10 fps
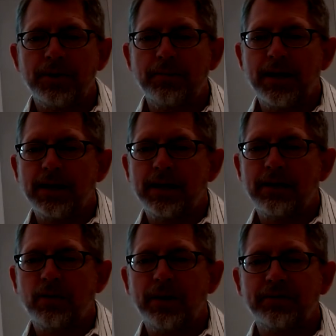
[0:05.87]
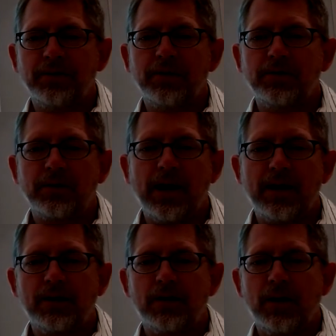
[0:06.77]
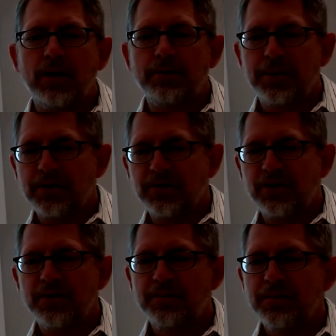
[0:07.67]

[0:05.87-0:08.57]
making a Western style art picture.